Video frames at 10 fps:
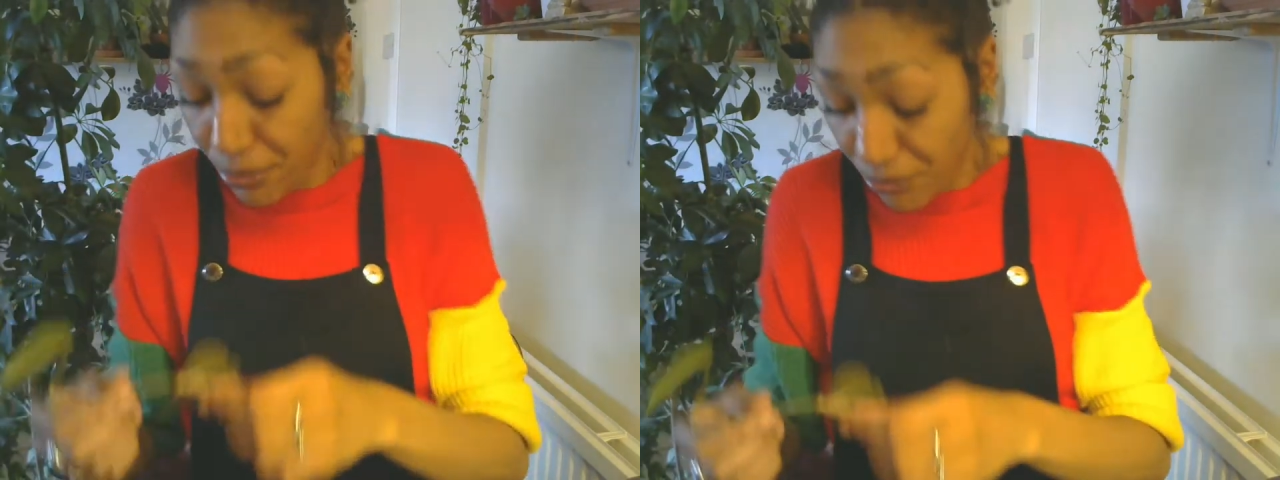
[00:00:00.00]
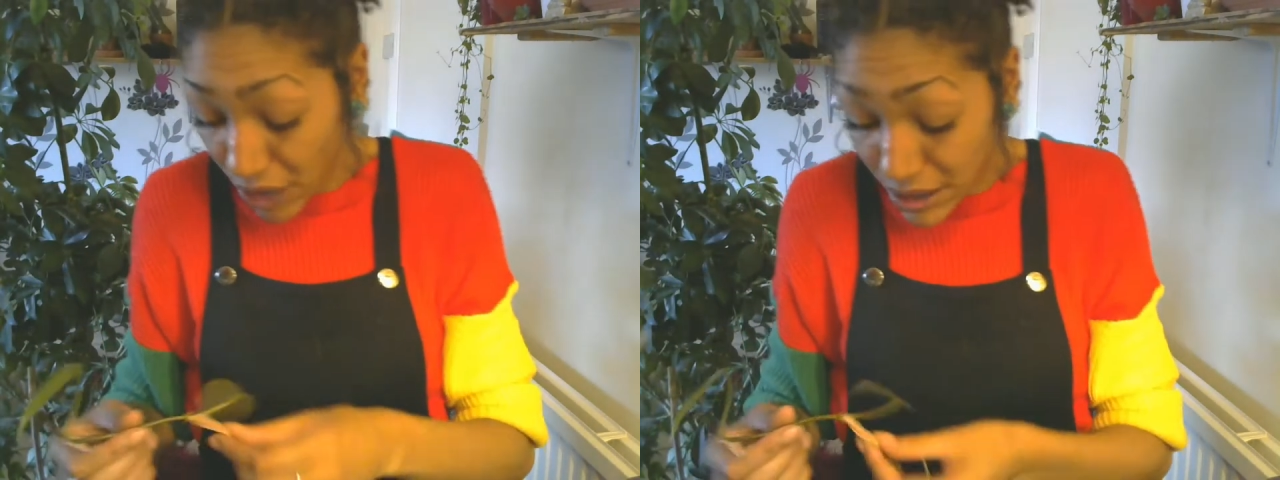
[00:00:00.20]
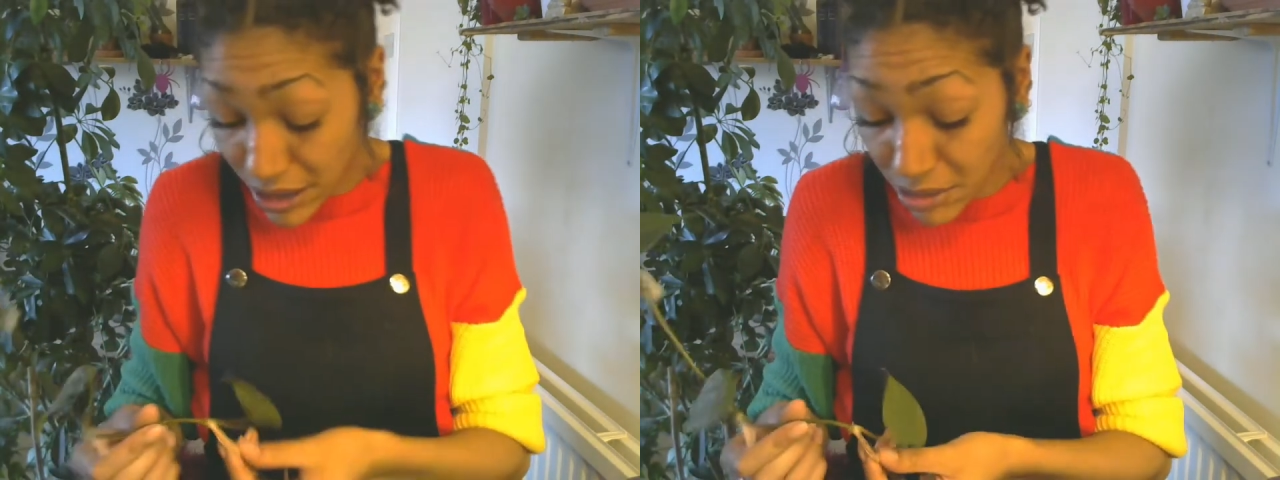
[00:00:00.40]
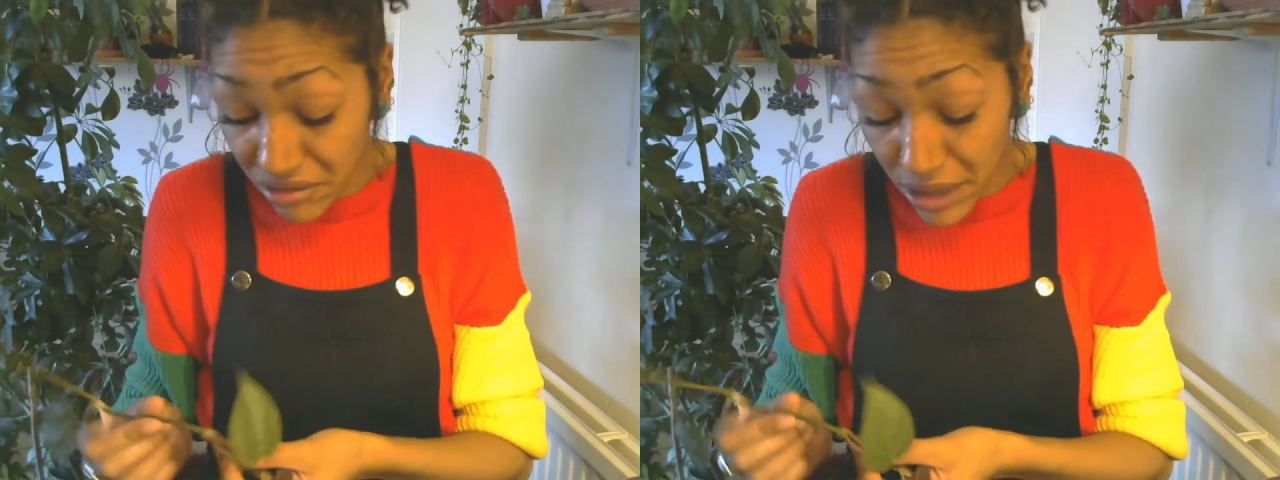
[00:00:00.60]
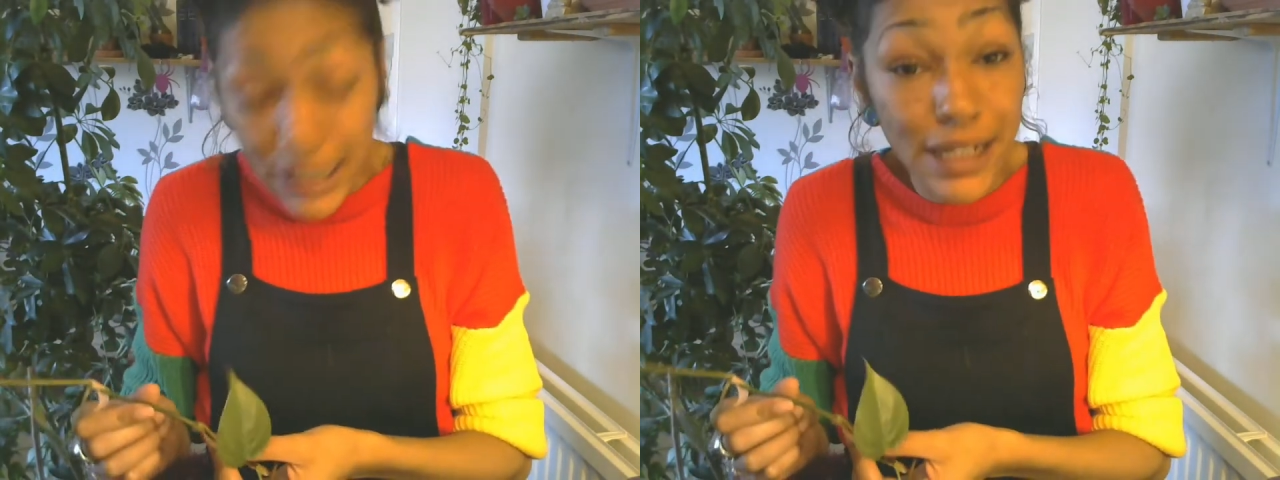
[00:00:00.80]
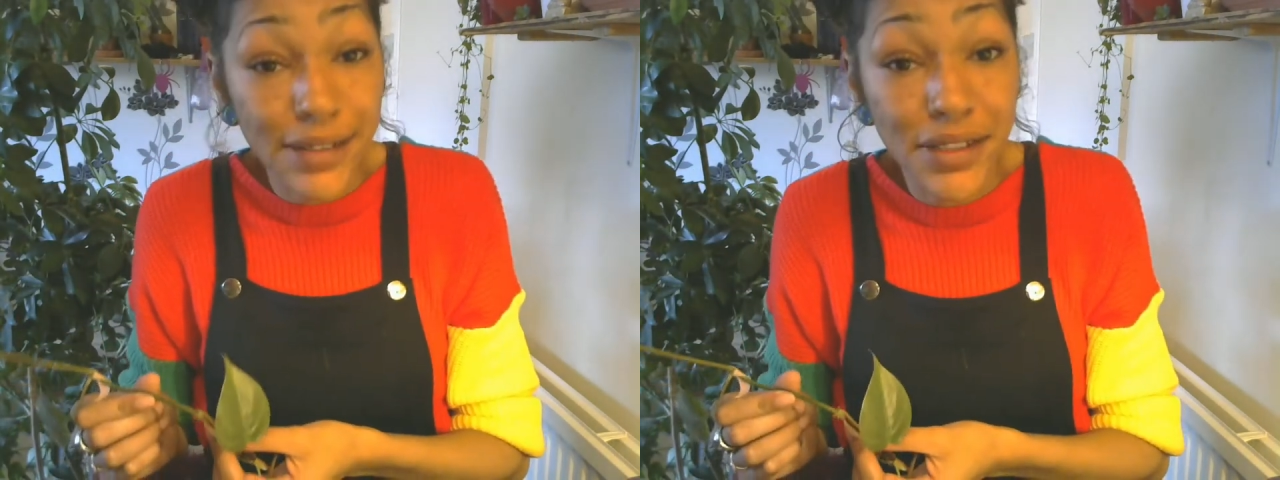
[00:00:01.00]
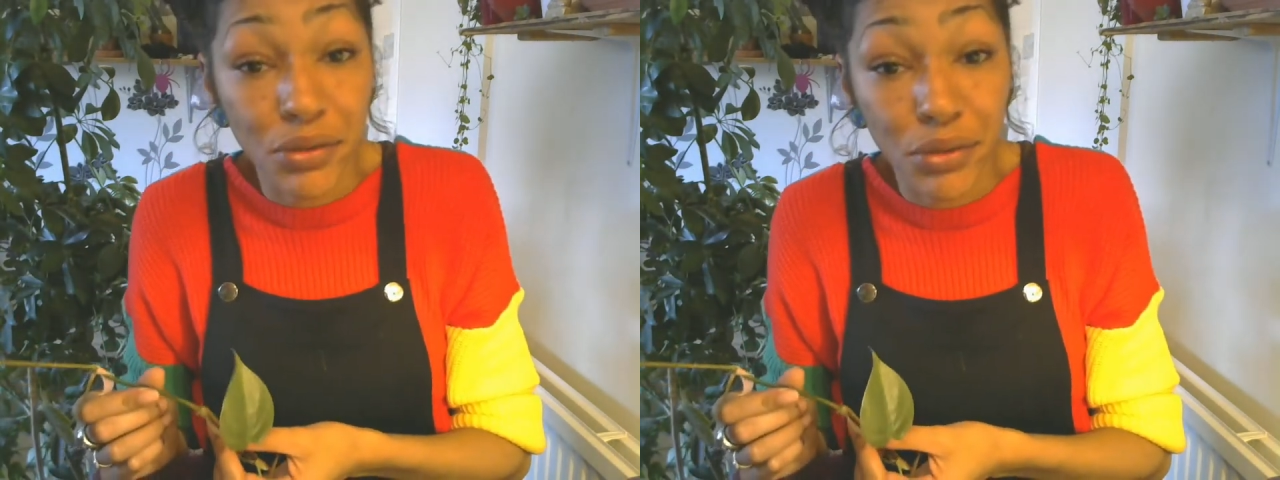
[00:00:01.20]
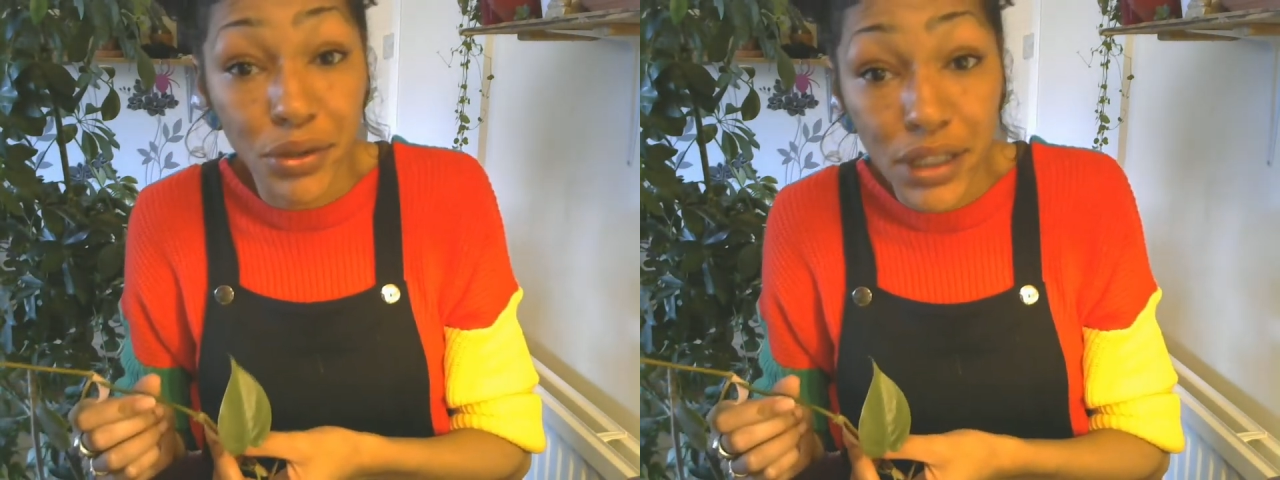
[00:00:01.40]
it's going to be really easy to
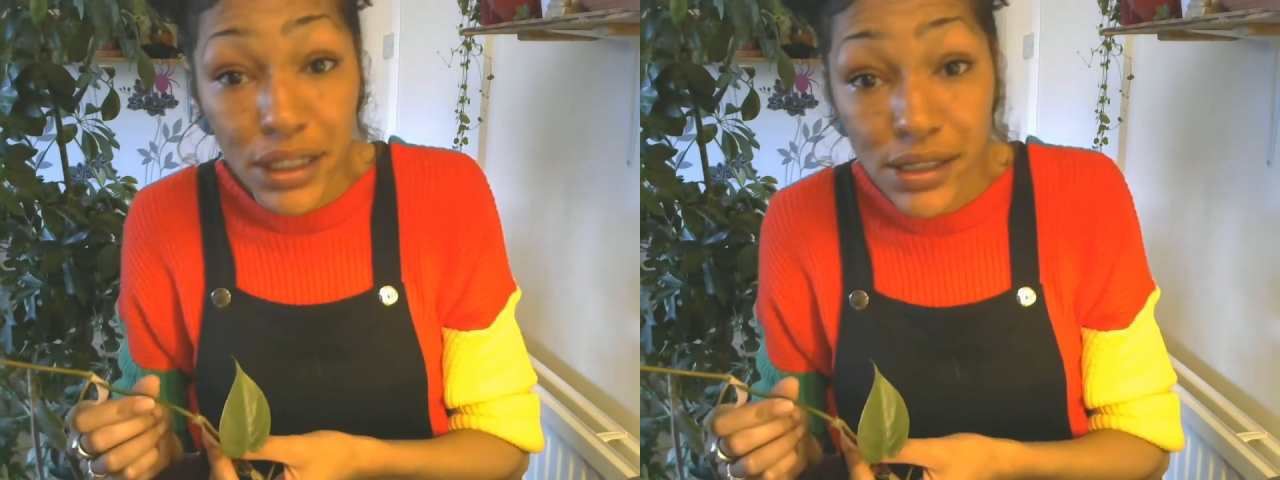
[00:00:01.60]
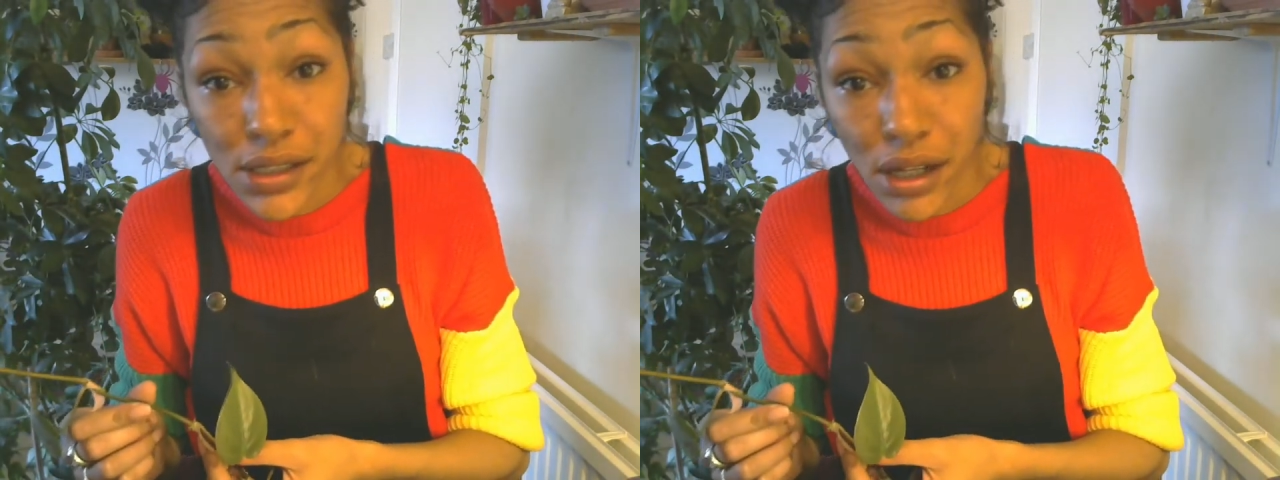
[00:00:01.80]
root these.